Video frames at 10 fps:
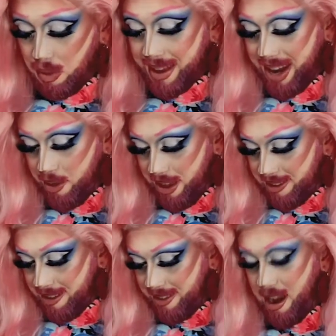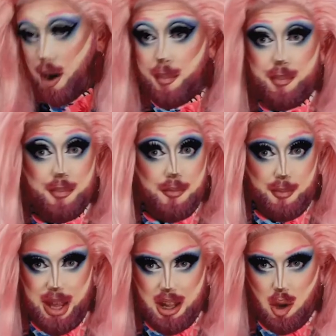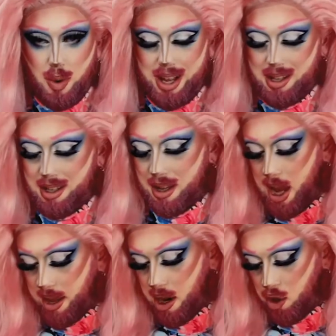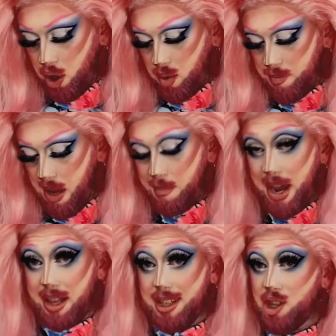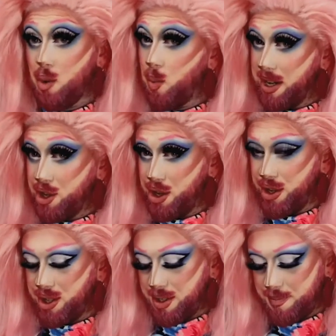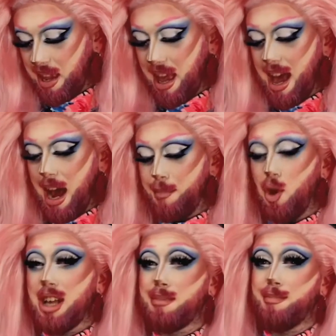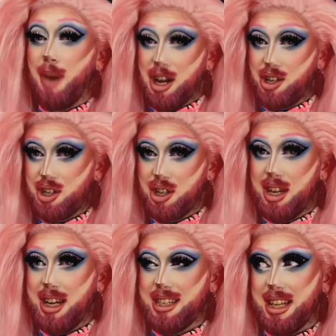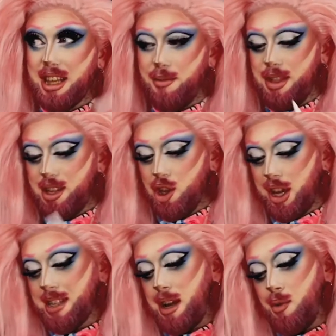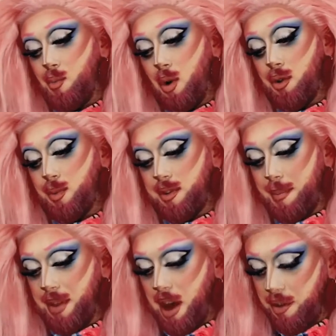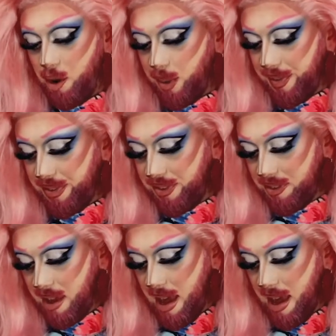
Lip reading: Now this is their Meet the Queens, and their look was made by Alicia Winters. I'm not as much as in love with this look as I was with some of the other ones.